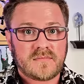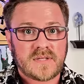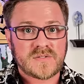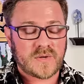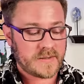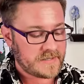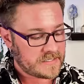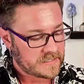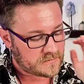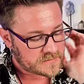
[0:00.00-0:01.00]
Is what I'm
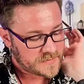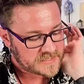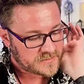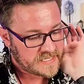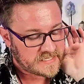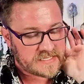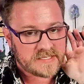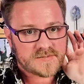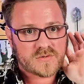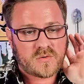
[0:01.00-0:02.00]
getting, especially with that King
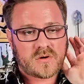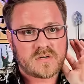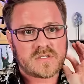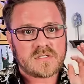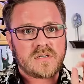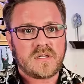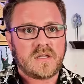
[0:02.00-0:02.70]
of Swords.